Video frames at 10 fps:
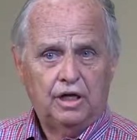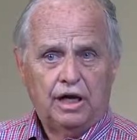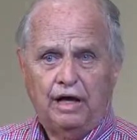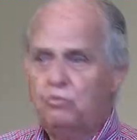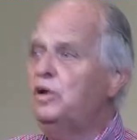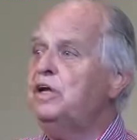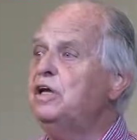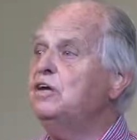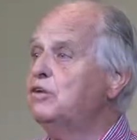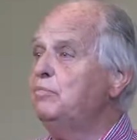And we
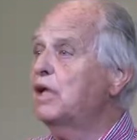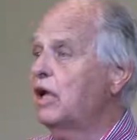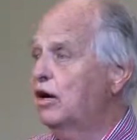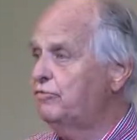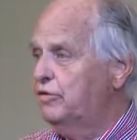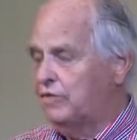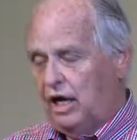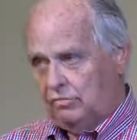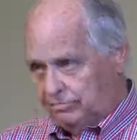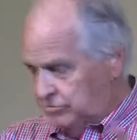need to be careful.
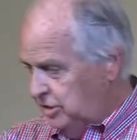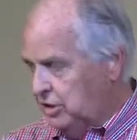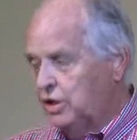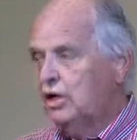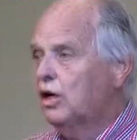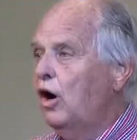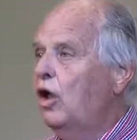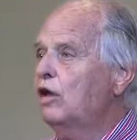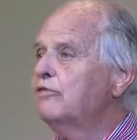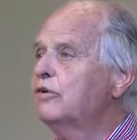Now,
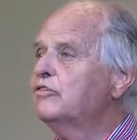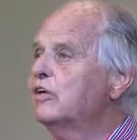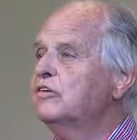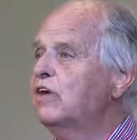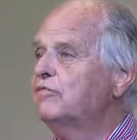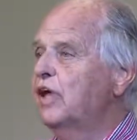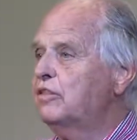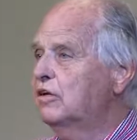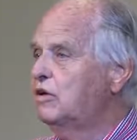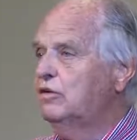all of those things have
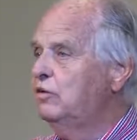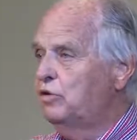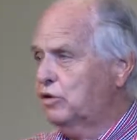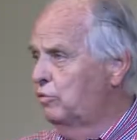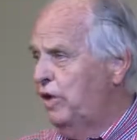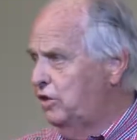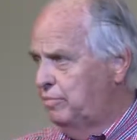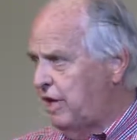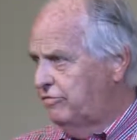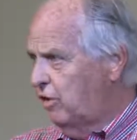nothing to do with the way you
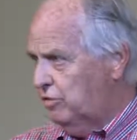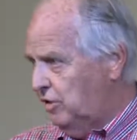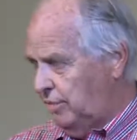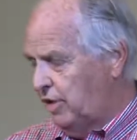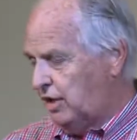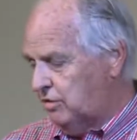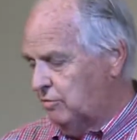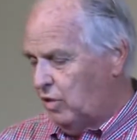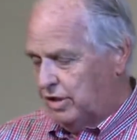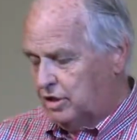may vote. I'm not
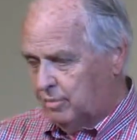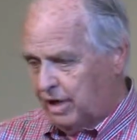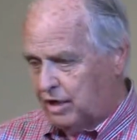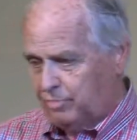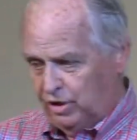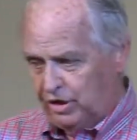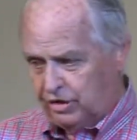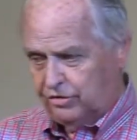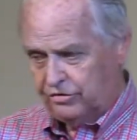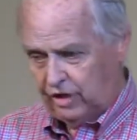wanting to make a
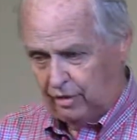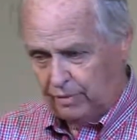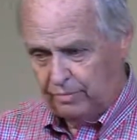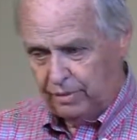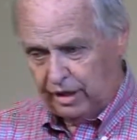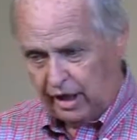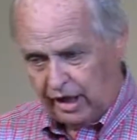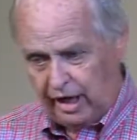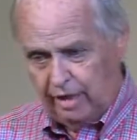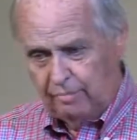political statement, but I
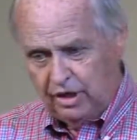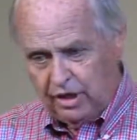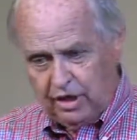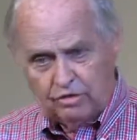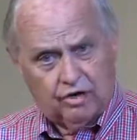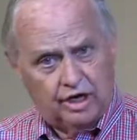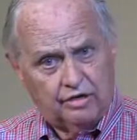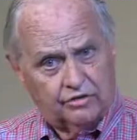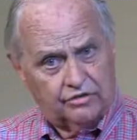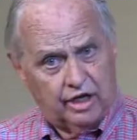am trying
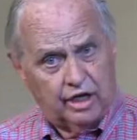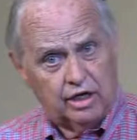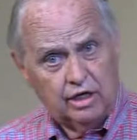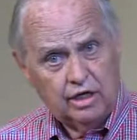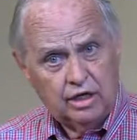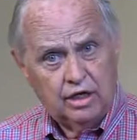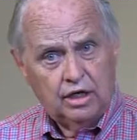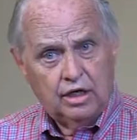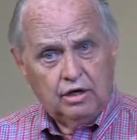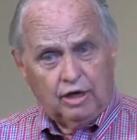to say,
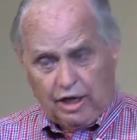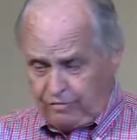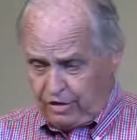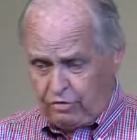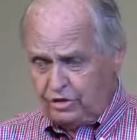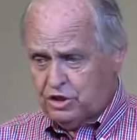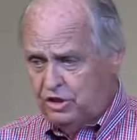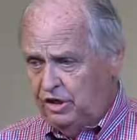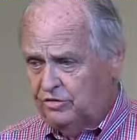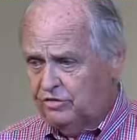even
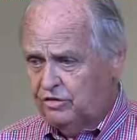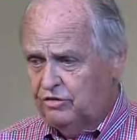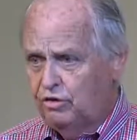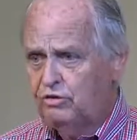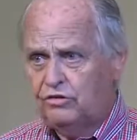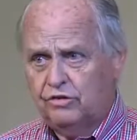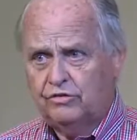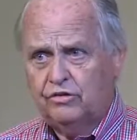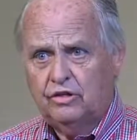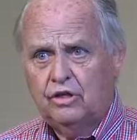Christian
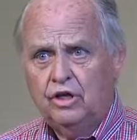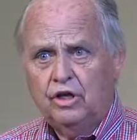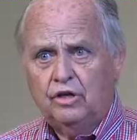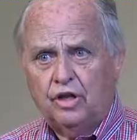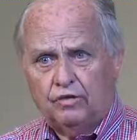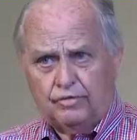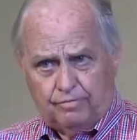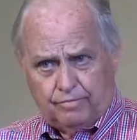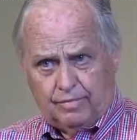institutions that have,